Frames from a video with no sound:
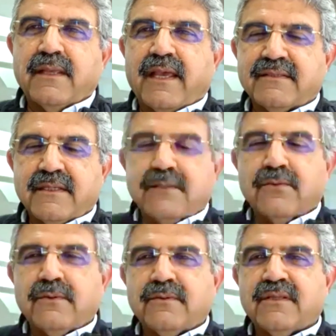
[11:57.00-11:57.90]
as I
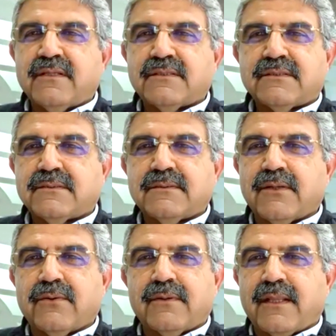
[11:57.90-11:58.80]
told you, there is
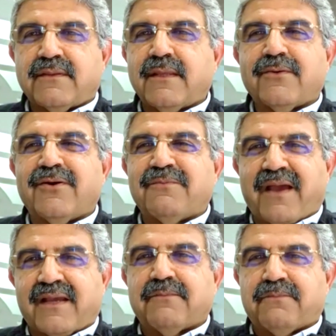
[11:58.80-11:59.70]
nothing called
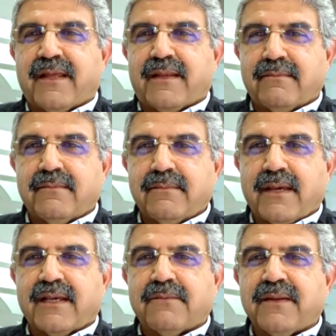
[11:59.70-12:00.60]
backup plan.
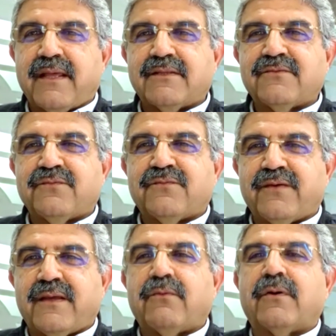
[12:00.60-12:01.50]
Backup plan is if you
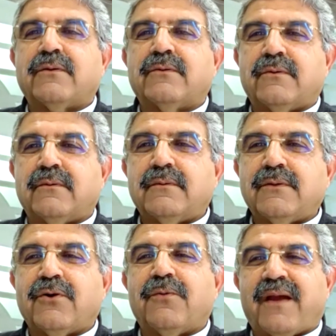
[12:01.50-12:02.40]
fail, what you do?
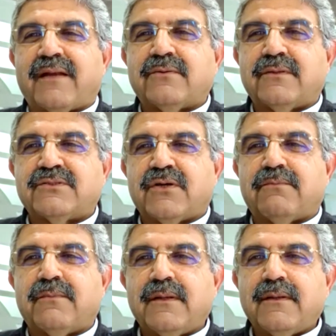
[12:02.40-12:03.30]
You go back to the
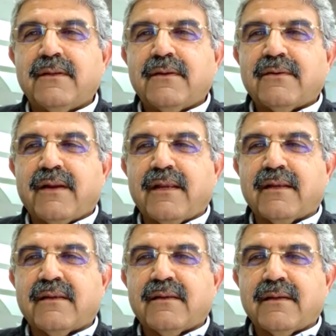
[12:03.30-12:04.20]
job, right?
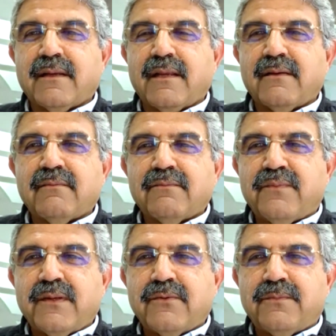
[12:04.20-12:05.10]
And
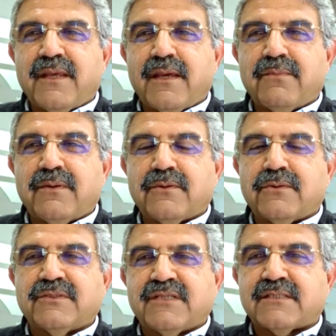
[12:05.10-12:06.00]
will you be able to
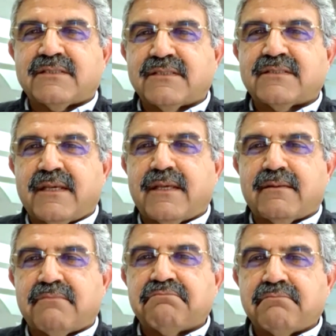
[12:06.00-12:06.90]
do justice there?
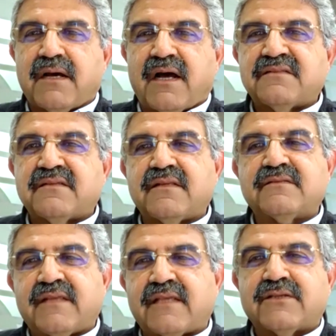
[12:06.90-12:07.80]
Answer
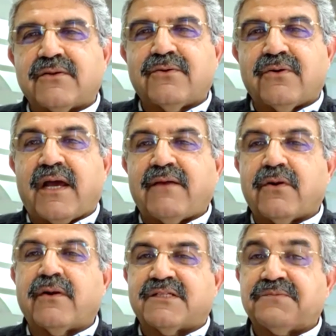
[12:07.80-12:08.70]
is yes or no. I have
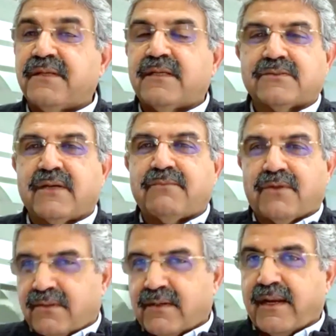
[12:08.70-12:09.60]
not experienced, so I am
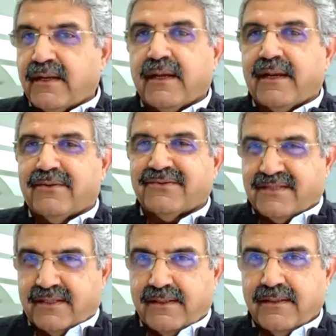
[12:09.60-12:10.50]
not the right guy to say it.